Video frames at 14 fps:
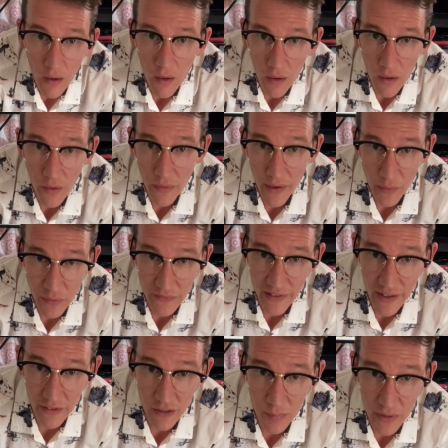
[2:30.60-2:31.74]
All right, we've got all
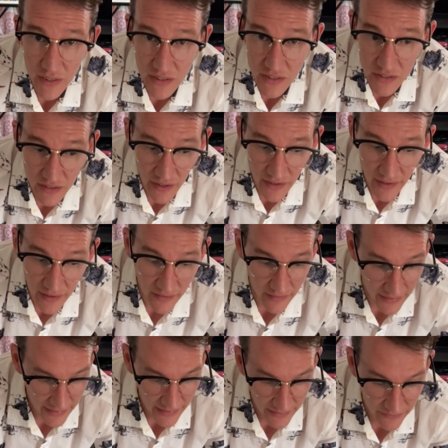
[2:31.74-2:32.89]
our pieces cut out,
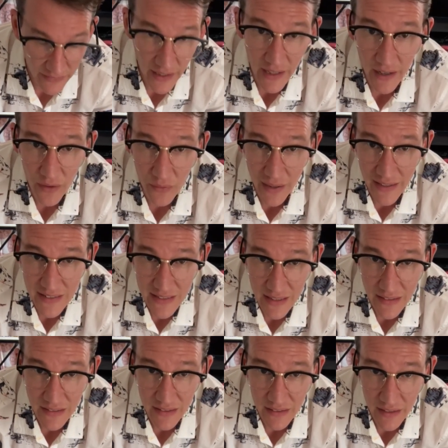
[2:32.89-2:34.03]
and I've got right
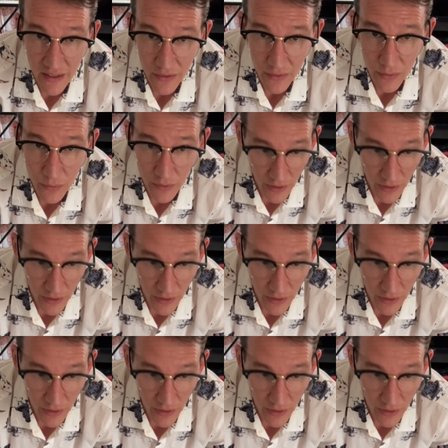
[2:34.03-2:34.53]
sides together with